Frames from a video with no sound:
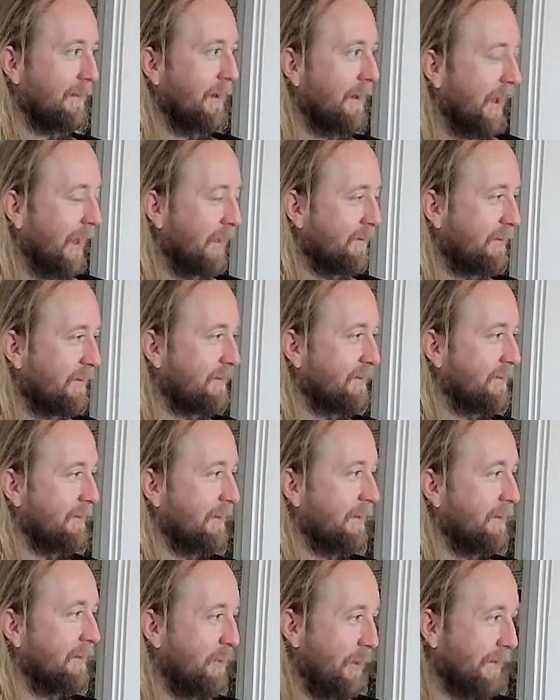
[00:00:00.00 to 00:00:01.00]
It's just
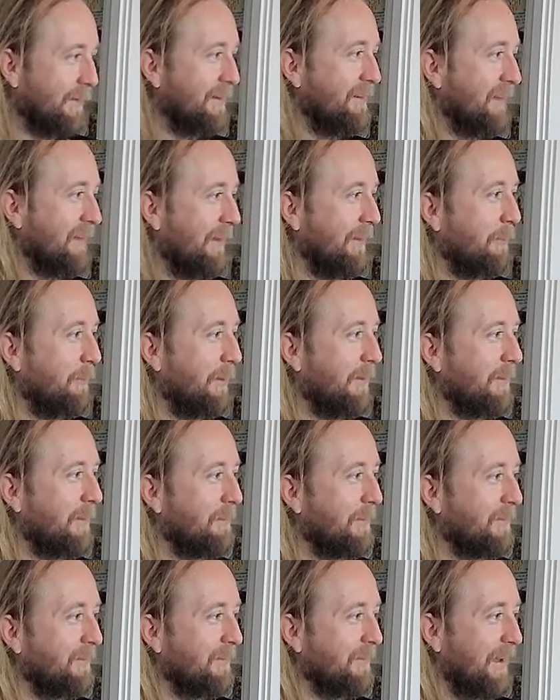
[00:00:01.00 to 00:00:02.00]
you understand the
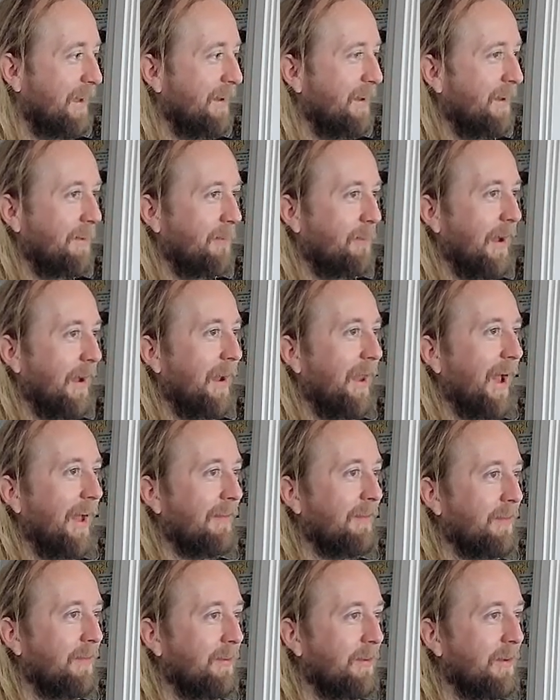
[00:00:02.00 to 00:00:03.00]
rhythm. It's just getting your right
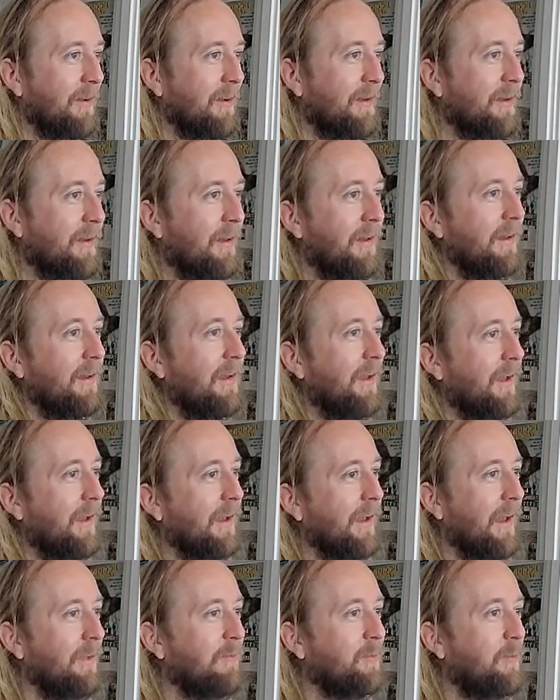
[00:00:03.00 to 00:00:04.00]
hand to do it,
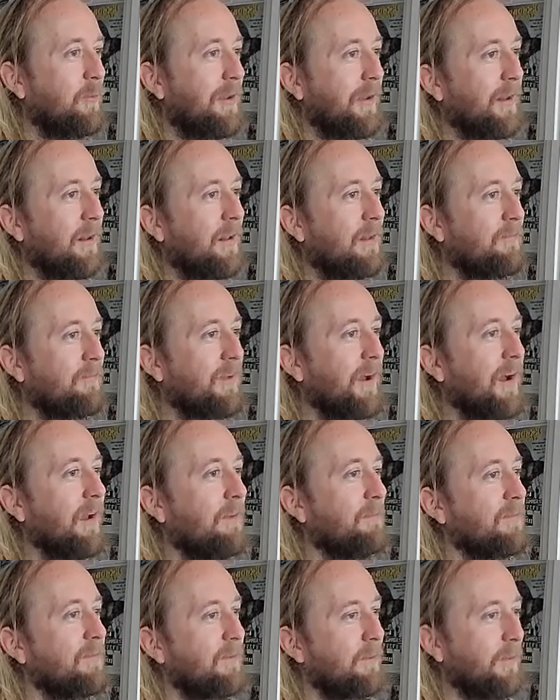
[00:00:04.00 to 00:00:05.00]
and doing it enough
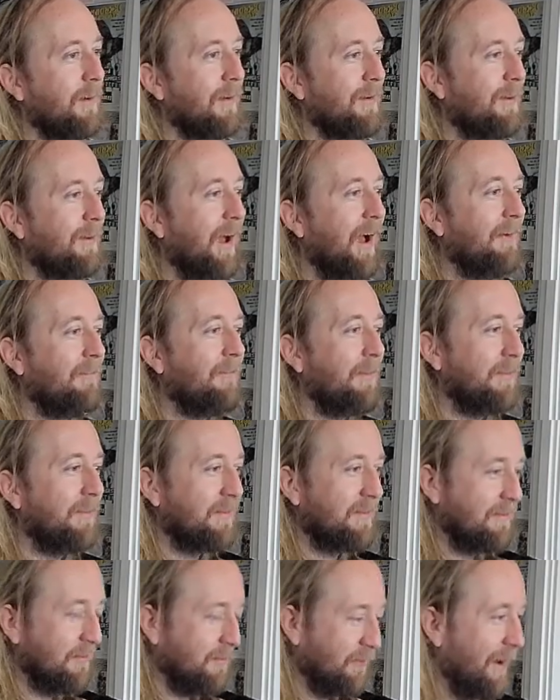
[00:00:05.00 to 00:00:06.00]
times to where you have the
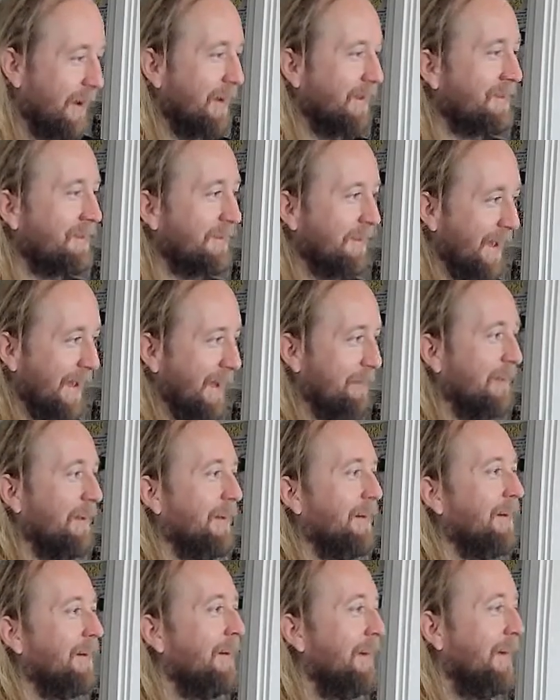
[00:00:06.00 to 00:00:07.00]
strength,
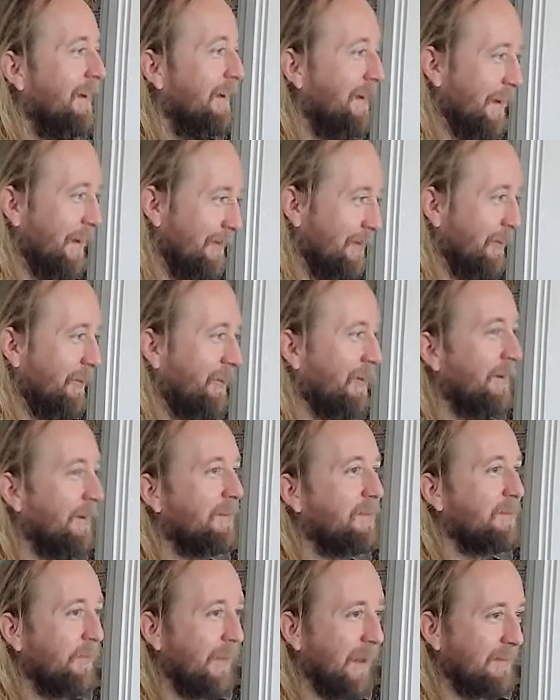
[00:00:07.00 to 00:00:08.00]
stamina,
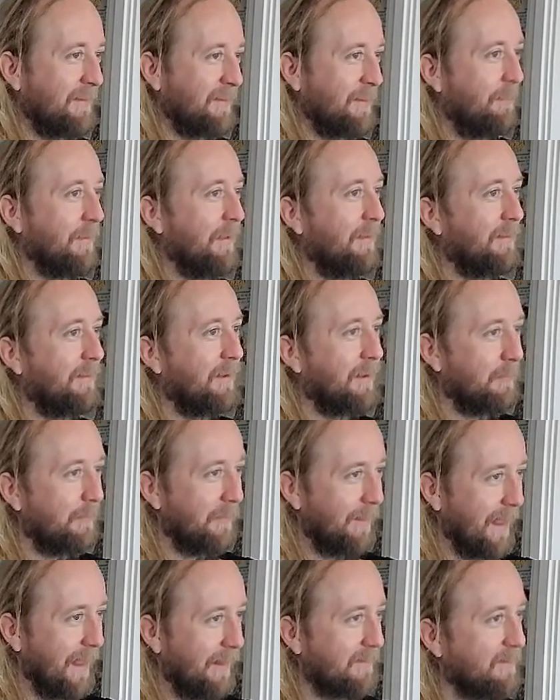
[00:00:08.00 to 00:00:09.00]
endurance, flexibility,
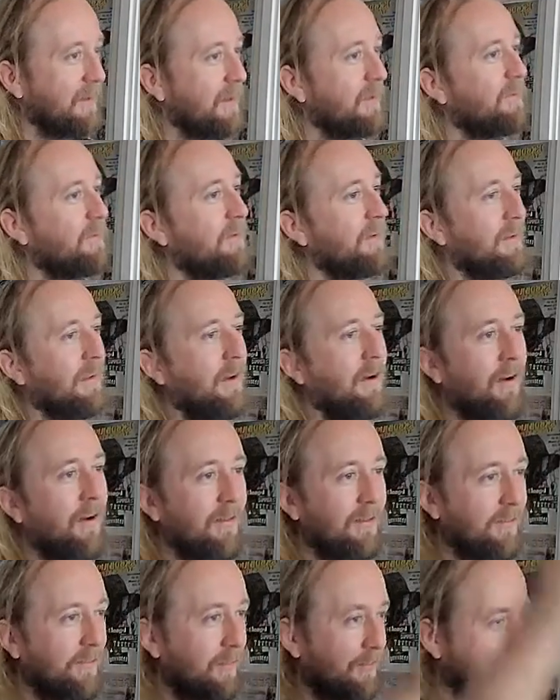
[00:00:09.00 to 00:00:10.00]
relaxation,
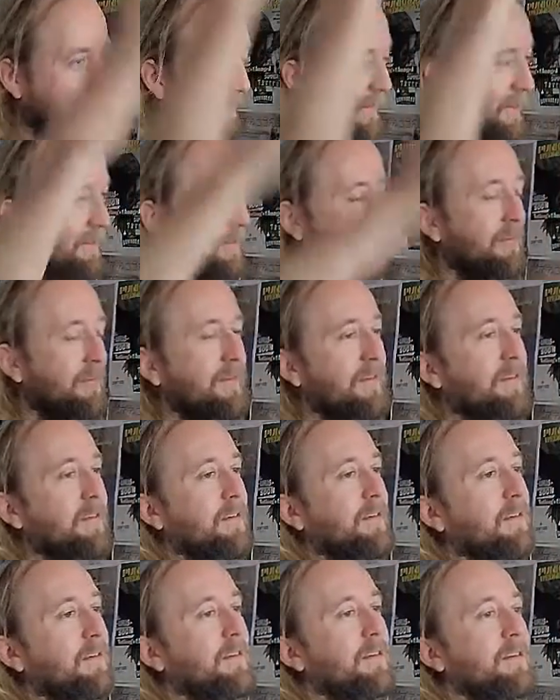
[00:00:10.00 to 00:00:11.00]
all of those things.
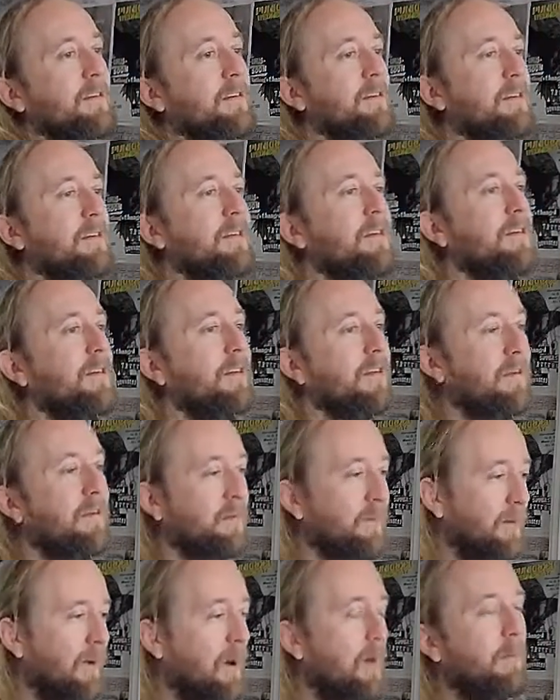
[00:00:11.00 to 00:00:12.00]
Because
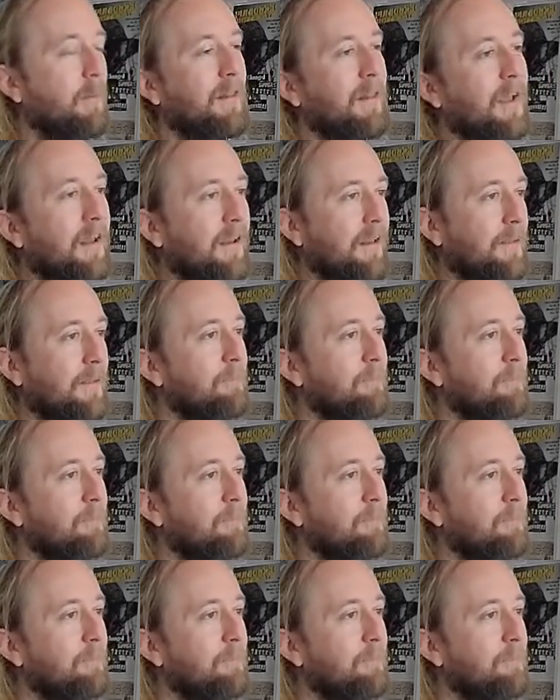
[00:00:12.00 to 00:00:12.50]
those are all related.